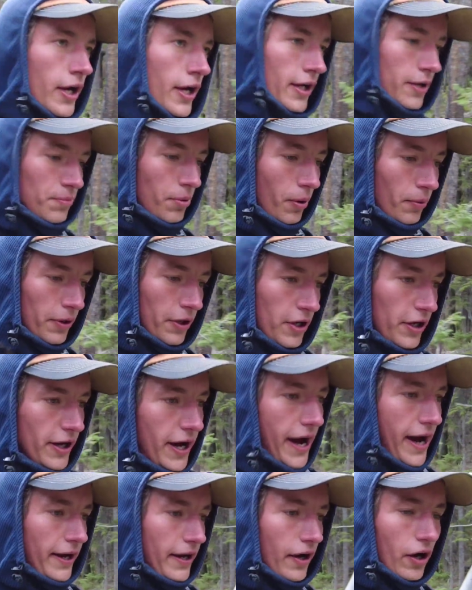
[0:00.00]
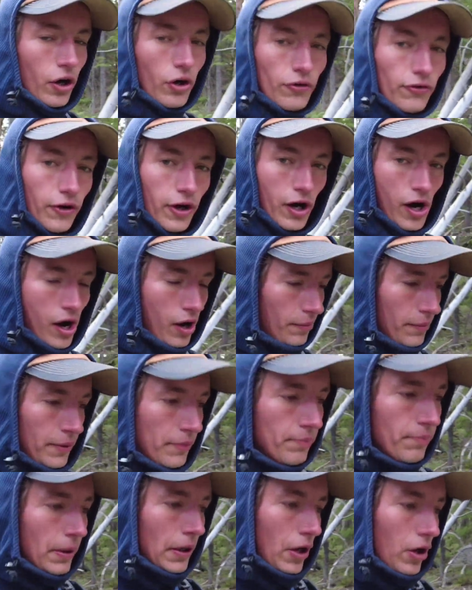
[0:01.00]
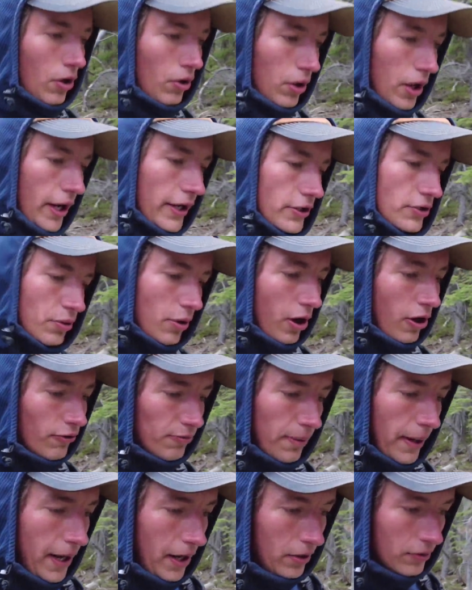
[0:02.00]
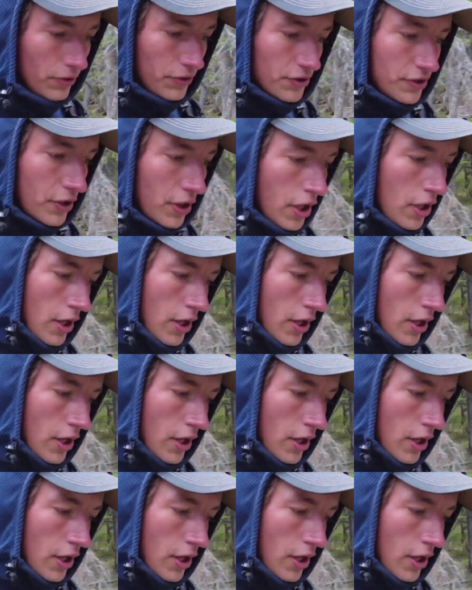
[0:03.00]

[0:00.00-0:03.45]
he probably could have had it below like 12 pounds.